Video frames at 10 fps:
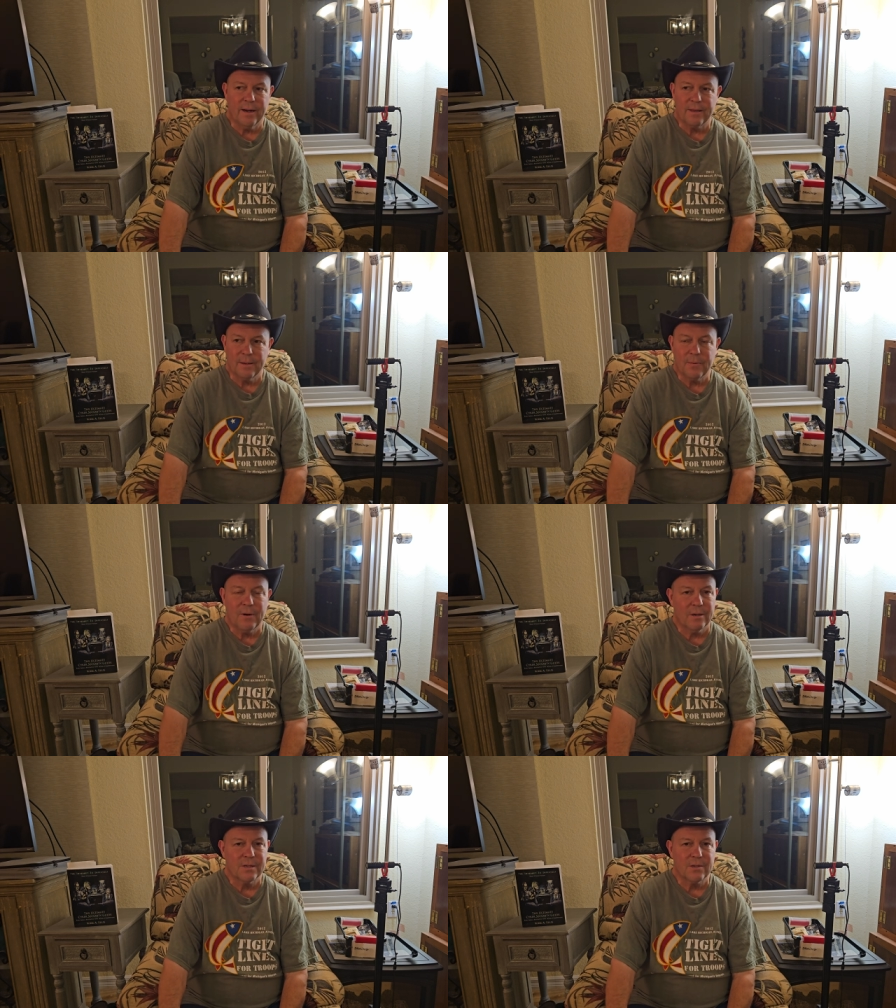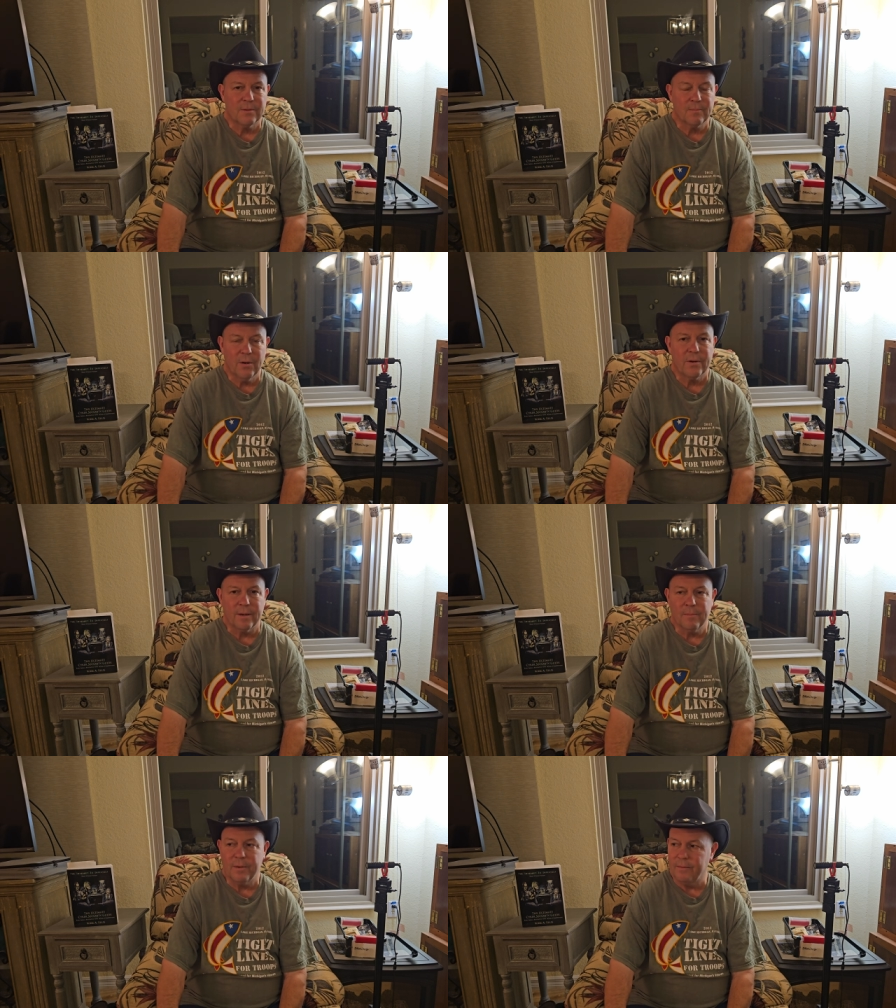I think Parler's still
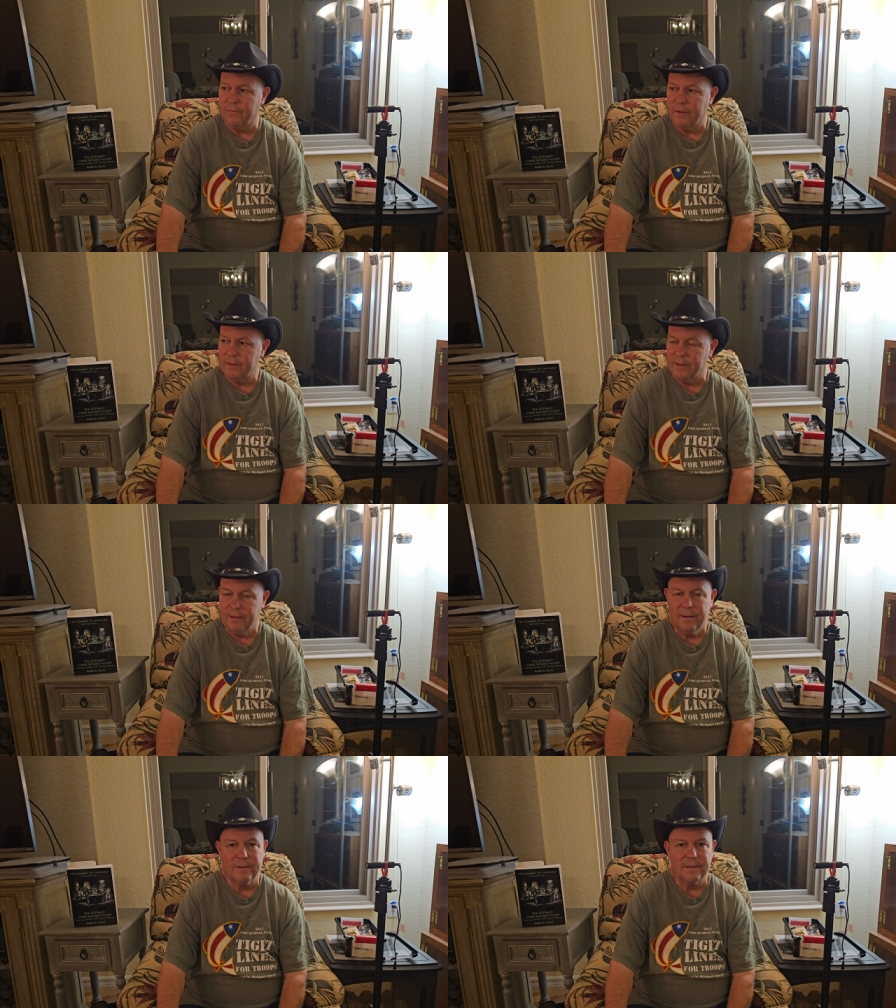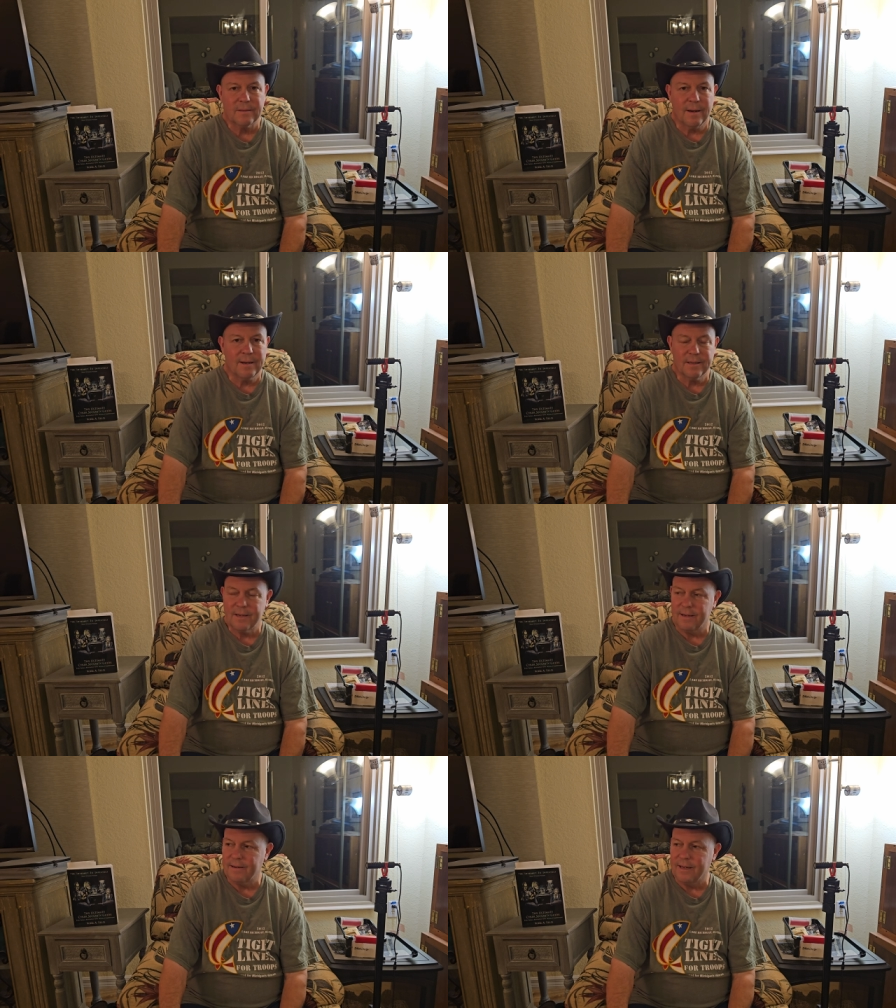broken, but what the hell?
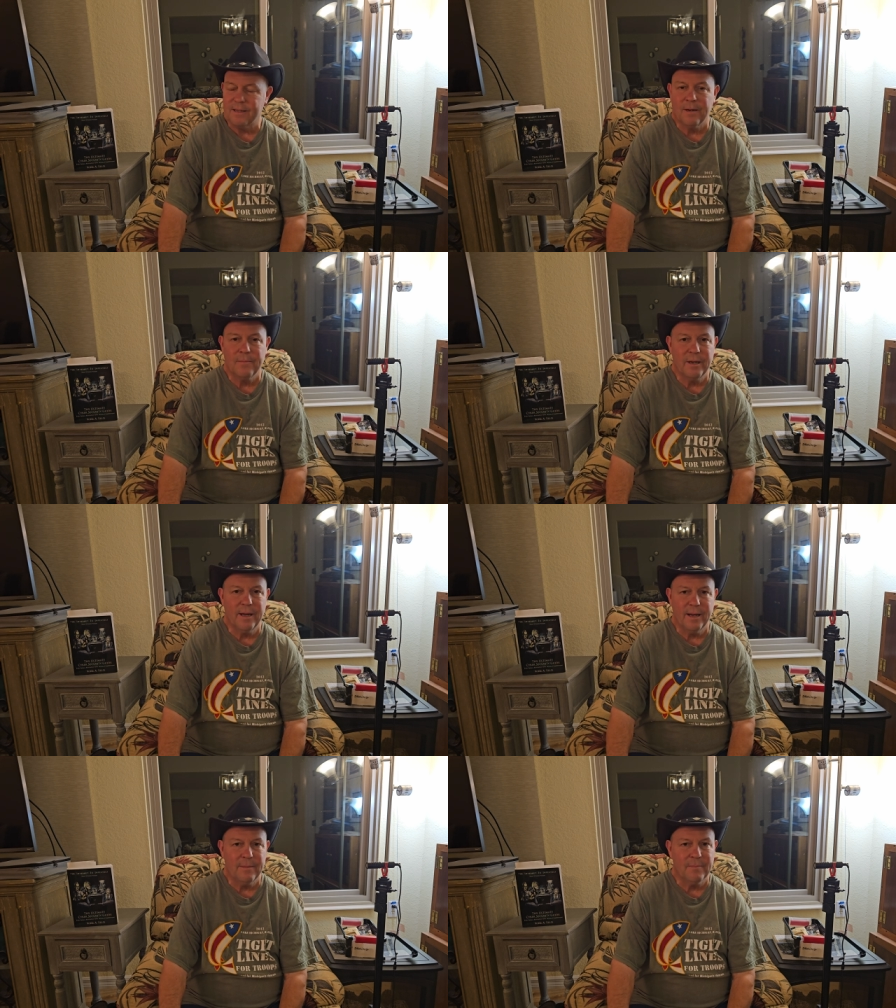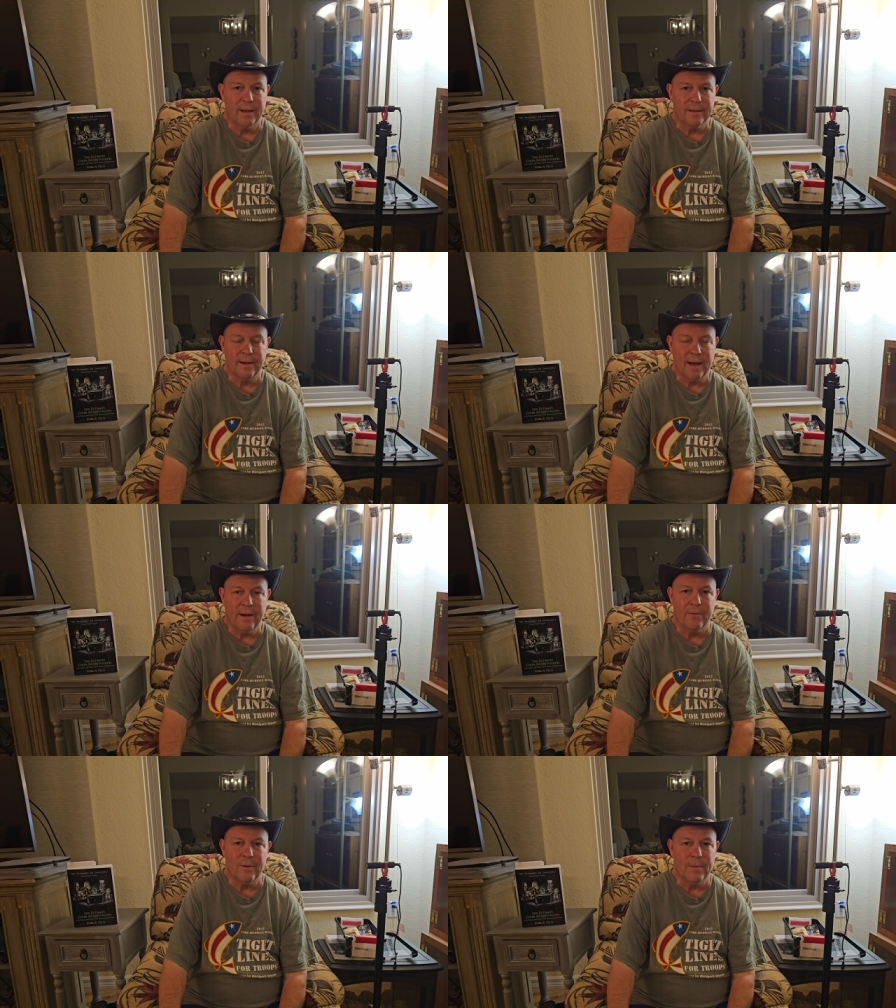That's how many I had back then. I
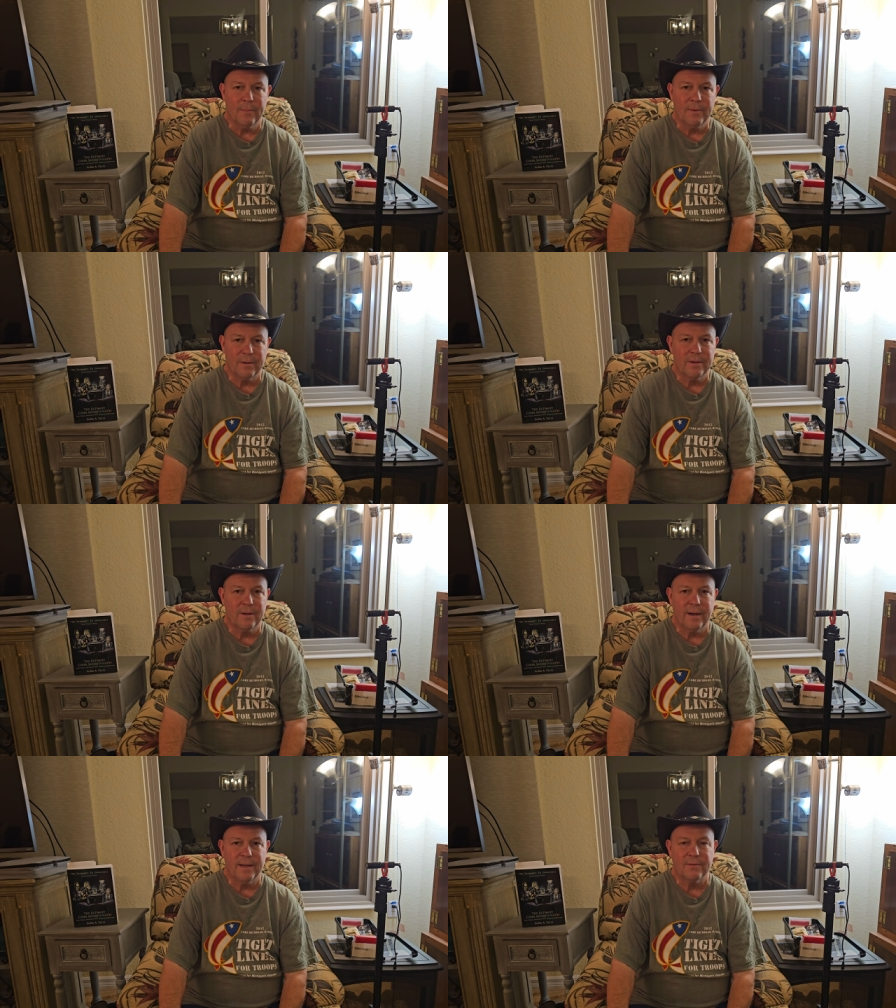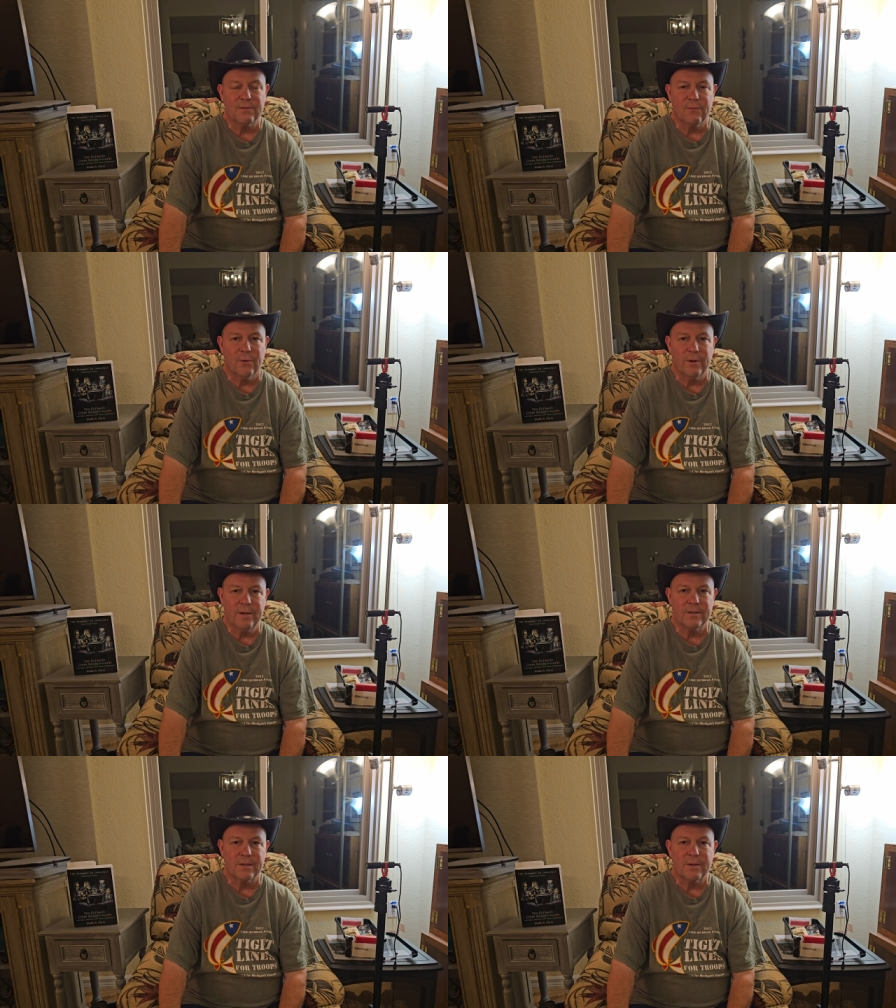don't remember. Good God, that was 4
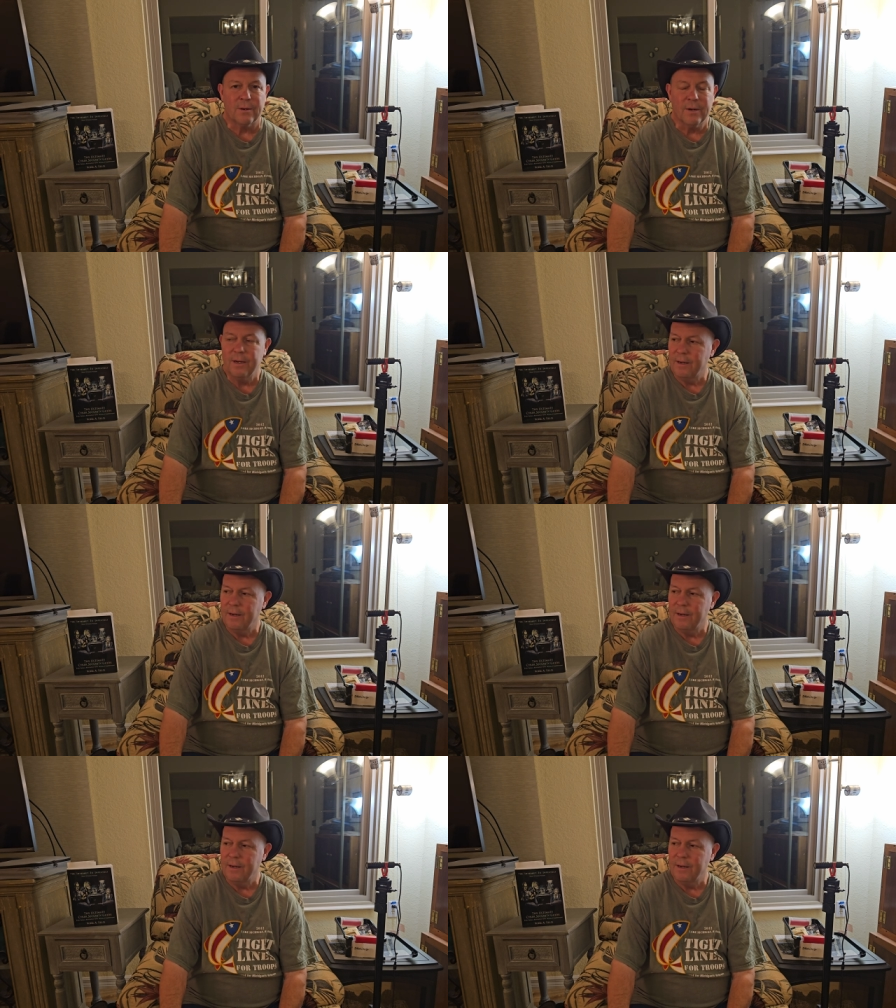years ago.